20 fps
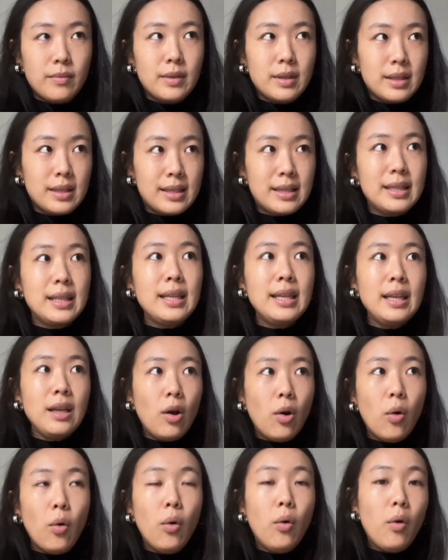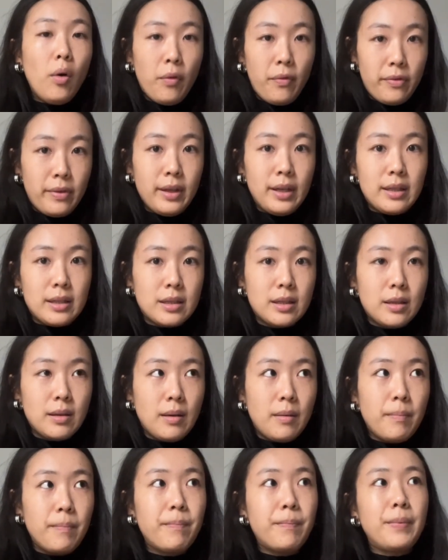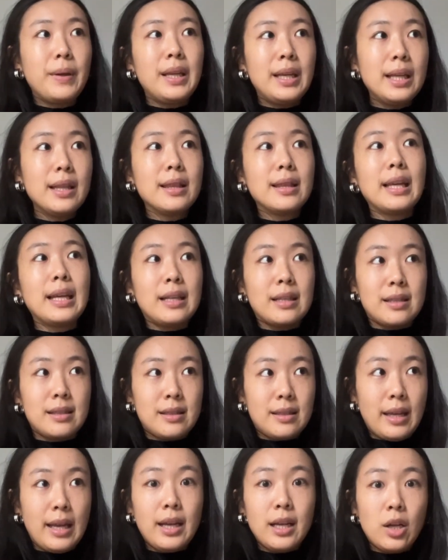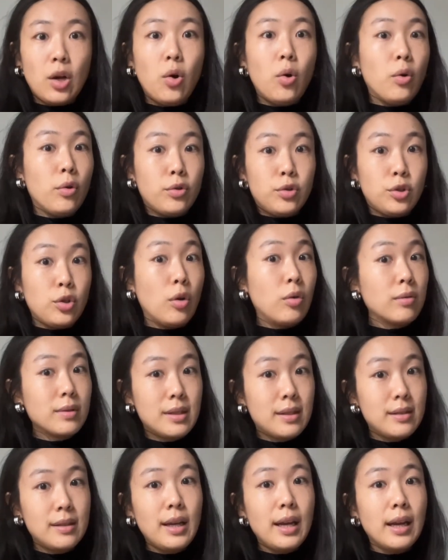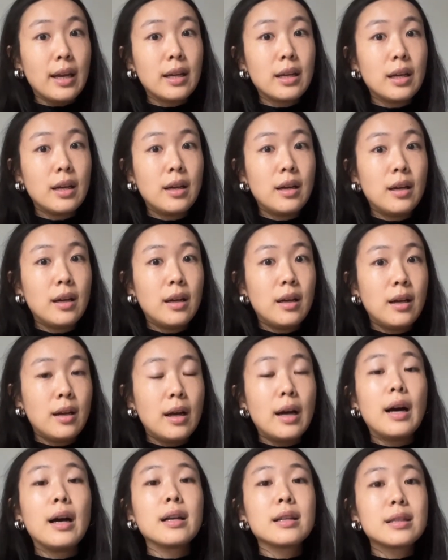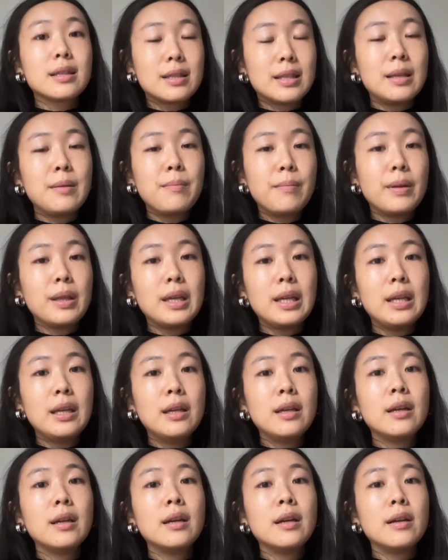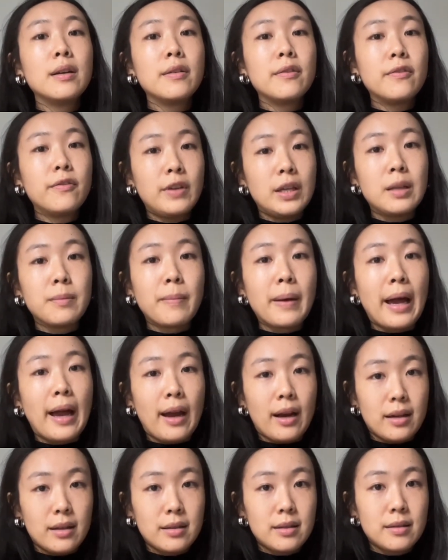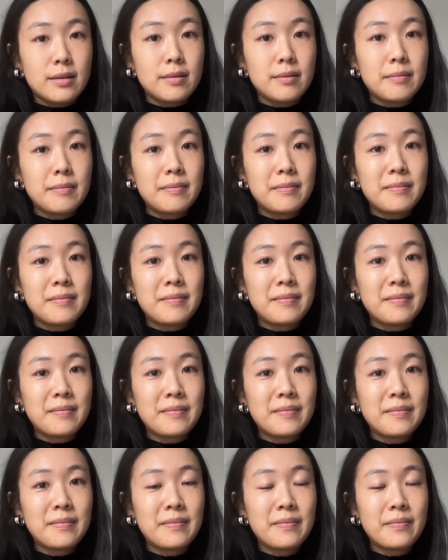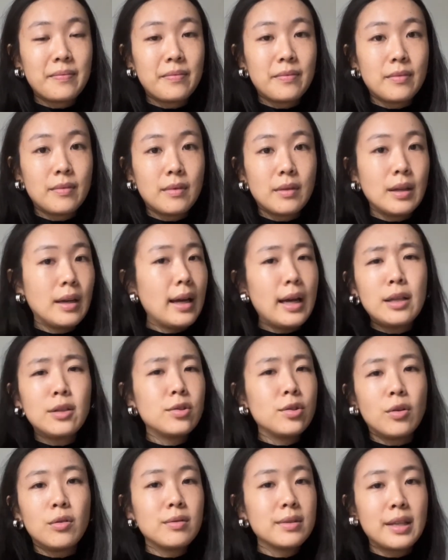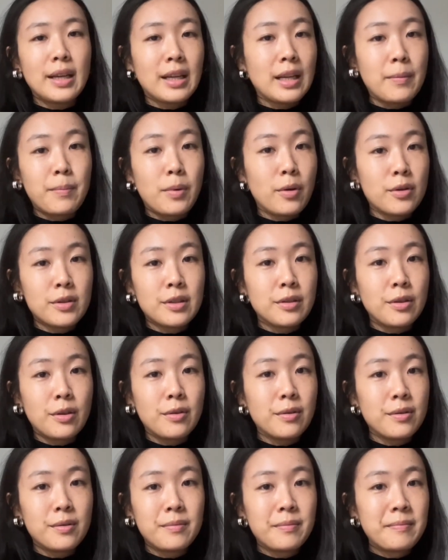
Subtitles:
see all of this, be it they stick or don't stick, are simply feedbacks. And don't take it personal.